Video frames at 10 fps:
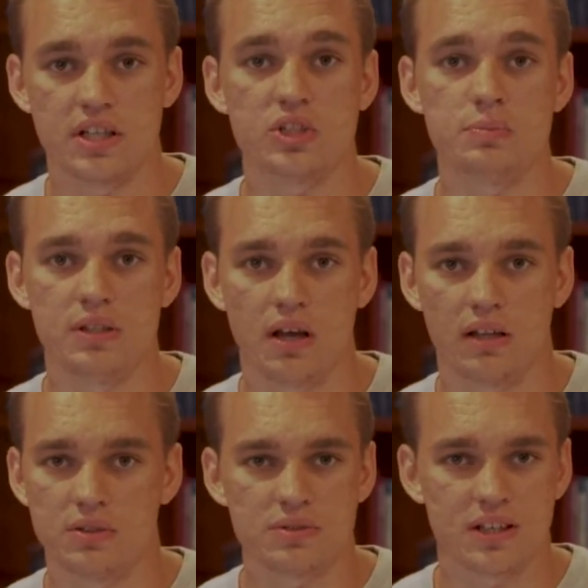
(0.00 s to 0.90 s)
touch
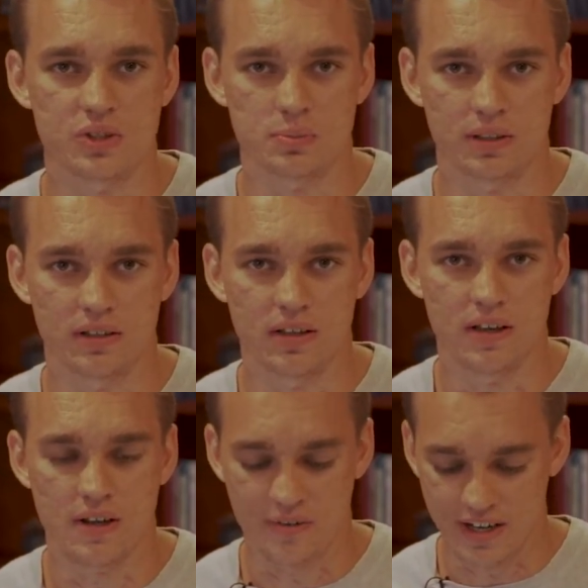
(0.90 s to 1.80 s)
me,
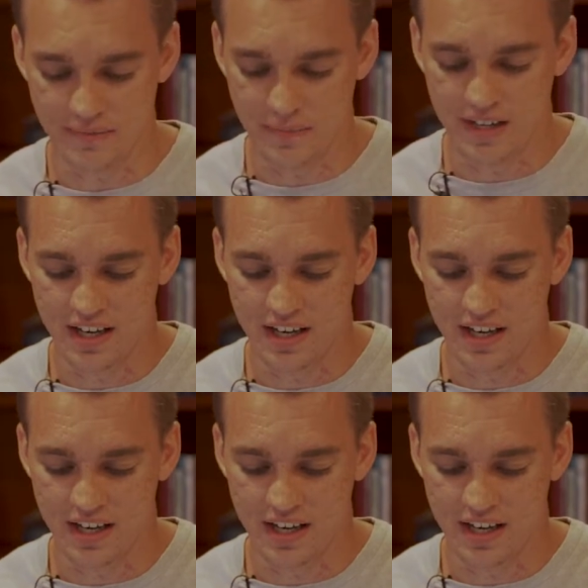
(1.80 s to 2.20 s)
right?